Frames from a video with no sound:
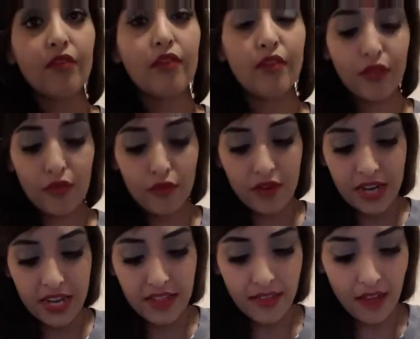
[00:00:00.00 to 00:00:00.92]
got
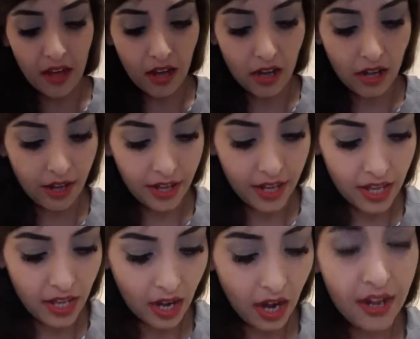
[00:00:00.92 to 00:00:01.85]
three that
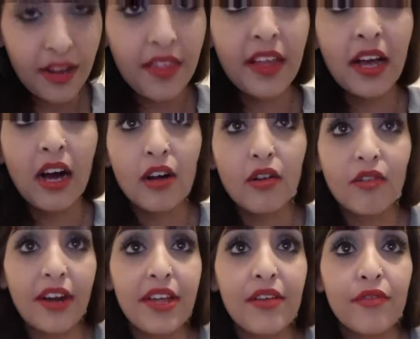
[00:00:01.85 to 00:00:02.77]
I kind of think are
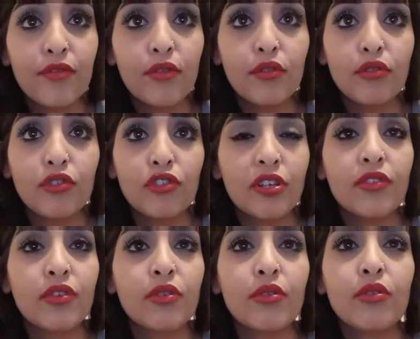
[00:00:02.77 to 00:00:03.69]
great for
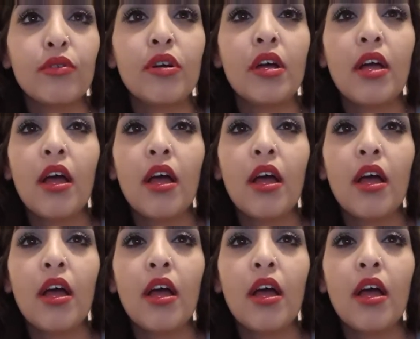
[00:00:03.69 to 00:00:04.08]
drugstore,